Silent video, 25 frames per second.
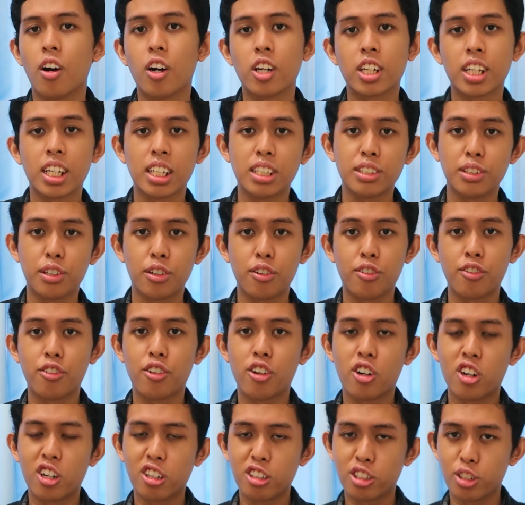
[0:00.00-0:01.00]
Okay, so
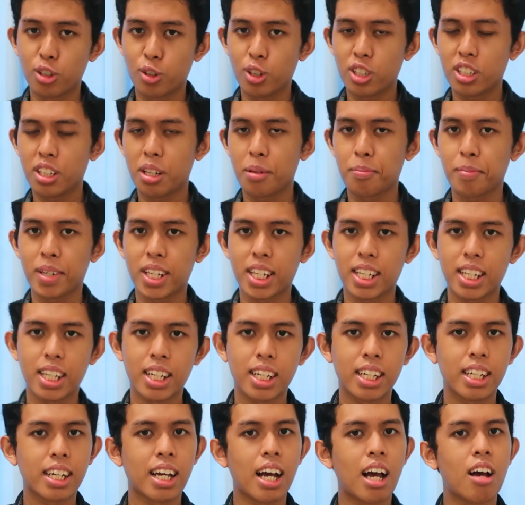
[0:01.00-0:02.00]
for social
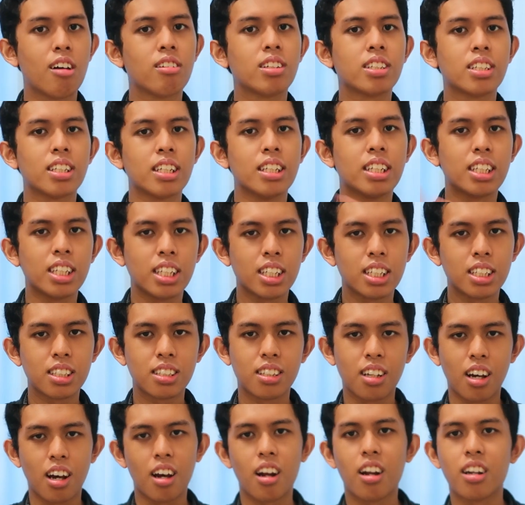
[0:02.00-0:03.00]
media accounts,
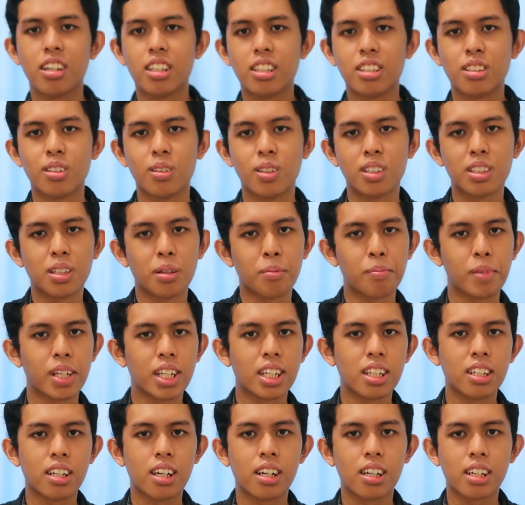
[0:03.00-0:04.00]
these are the social
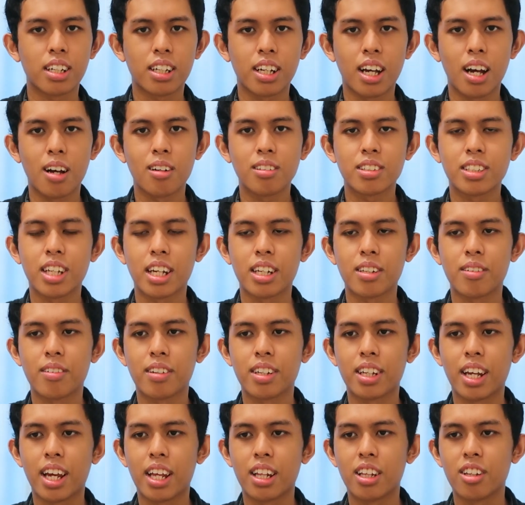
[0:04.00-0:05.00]
media accounts that you
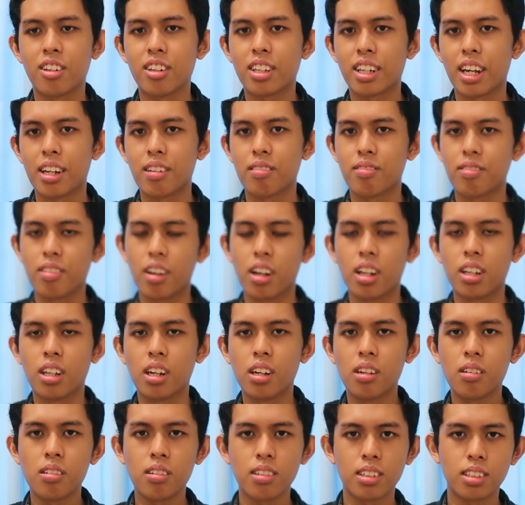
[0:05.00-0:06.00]
can look and
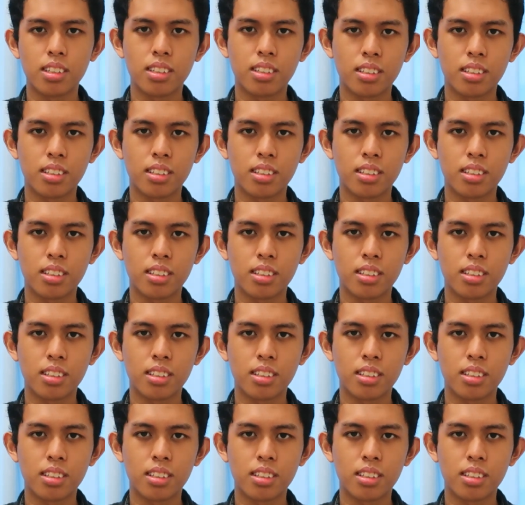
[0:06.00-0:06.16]
follow.